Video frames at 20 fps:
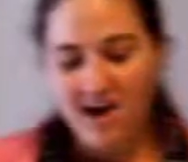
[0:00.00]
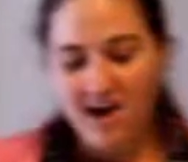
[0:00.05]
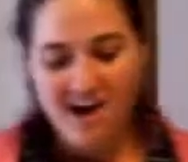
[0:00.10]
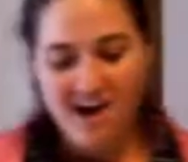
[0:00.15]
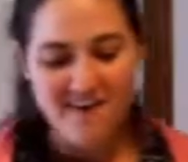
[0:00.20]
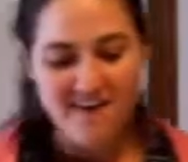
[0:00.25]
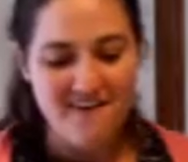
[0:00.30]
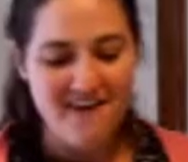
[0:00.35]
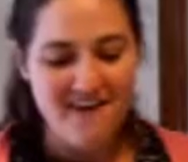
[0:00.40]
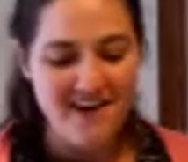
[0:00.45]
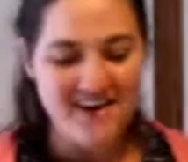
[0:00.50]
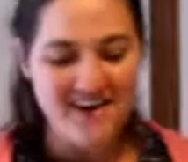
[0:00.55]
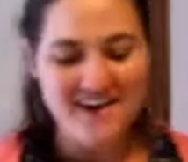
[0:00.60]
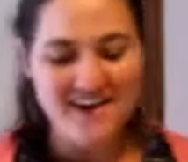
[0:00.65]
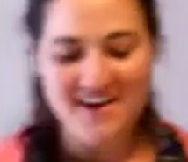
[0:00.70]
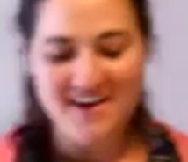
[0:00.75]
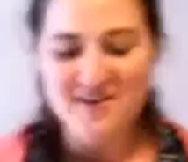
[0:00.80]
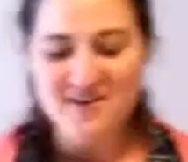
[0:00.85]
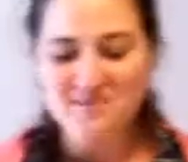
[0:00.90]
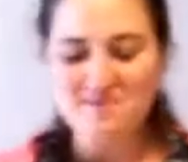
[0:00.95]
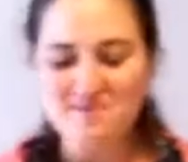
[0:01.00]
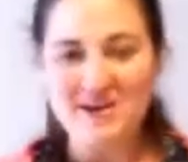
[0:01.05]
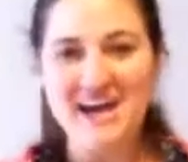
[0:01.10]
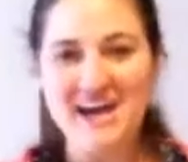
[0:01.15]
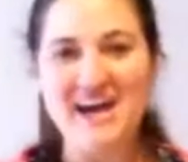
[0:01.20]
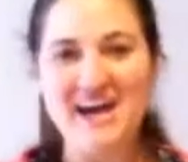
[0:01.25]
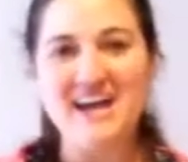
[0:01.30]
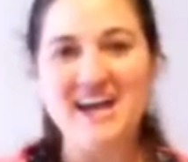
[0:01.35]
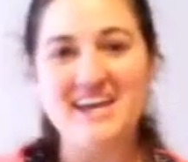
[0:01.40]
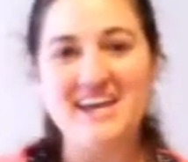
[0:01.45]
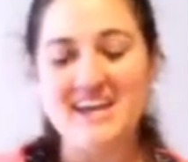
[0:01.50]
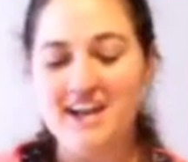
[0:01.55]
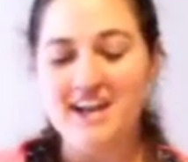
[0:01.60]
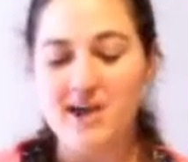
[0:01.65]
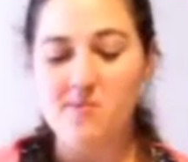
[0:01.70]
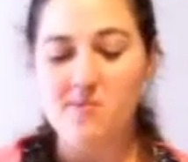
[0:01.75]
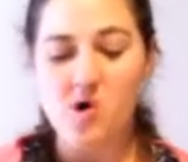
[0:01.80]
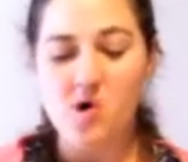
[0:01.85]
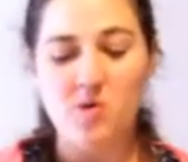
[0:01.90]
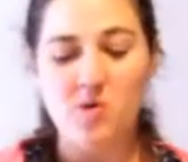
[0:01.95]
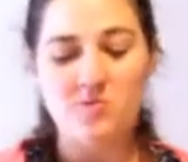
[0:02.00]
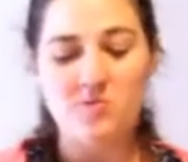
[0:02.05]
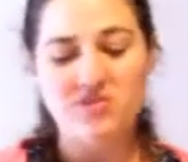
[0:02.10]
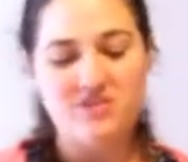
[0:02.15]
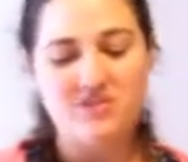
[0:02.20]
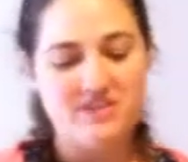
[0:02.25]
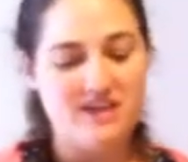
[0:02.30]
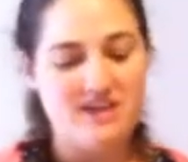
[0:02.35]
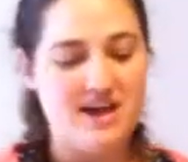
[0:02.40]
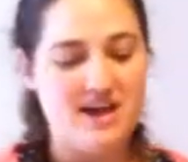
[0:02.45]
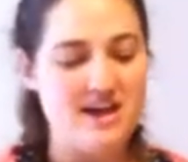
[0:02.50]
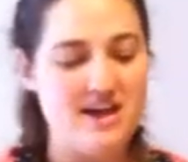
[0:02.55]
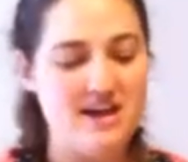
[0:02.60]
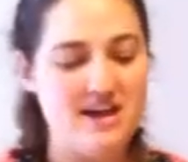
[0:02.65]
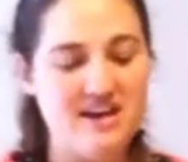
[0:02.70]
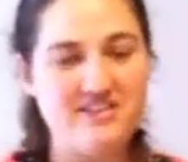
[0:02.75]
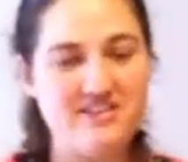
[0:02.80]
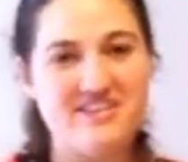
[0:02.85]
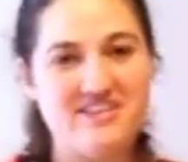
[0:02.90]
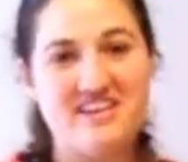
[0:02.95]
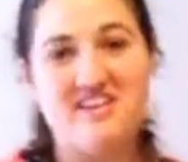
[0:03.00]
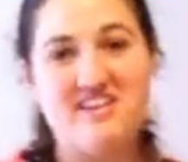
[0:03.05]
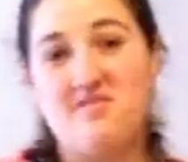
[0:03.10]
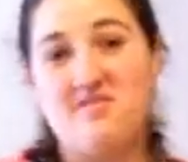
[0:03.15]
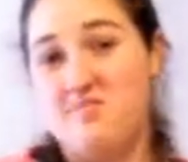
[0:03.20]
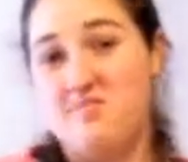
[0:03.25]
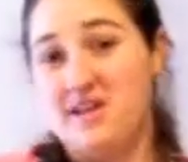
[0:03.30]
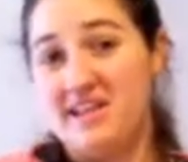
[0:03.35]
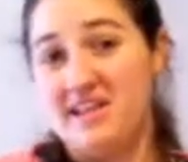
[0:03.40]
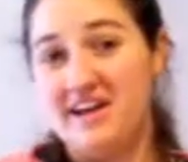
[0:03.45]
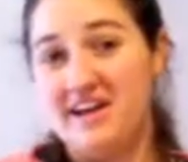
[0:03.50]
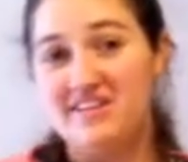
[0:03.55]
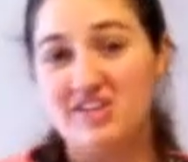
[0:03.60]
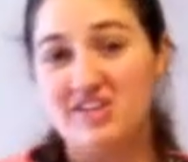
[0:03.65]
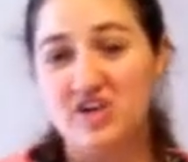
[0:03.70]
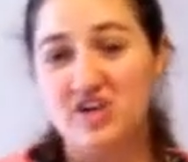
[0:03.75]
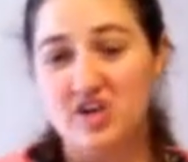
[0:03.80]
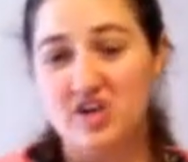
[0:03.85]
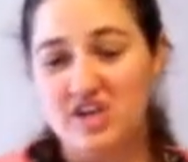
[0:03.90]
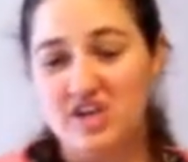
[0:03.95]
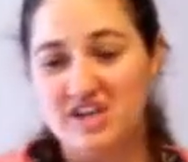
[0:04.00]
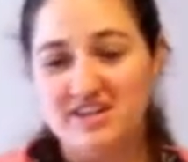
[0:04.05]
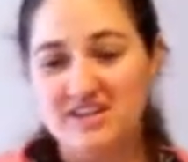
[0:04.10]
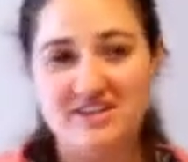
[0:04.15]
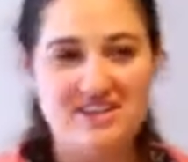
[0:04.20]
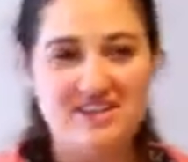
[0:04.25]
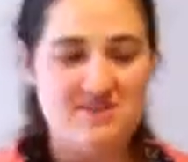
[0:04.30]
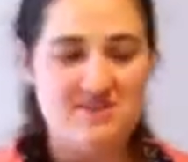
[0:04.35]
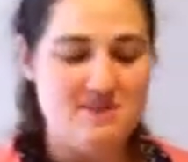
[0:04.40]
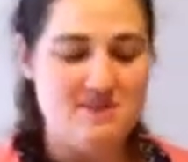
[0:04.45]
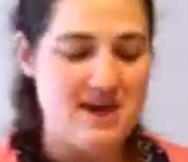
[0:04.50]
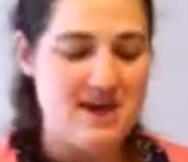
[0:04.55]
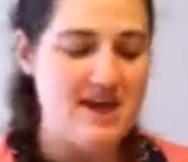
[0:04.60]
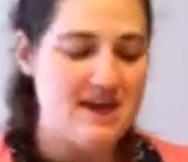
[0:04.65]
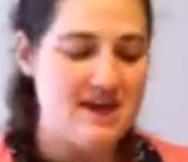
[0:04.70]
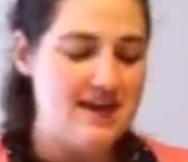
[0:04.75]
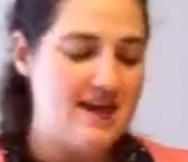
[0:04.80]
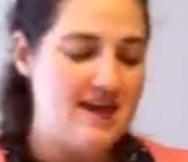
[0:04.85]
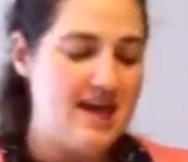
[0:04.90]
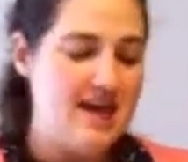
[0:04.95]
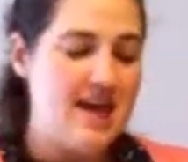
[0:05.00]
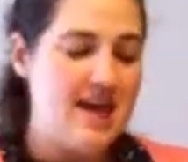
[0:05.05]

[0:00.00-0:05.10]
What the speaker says: Alright, I'm back and I'm almost done. I just have my last cookies to make,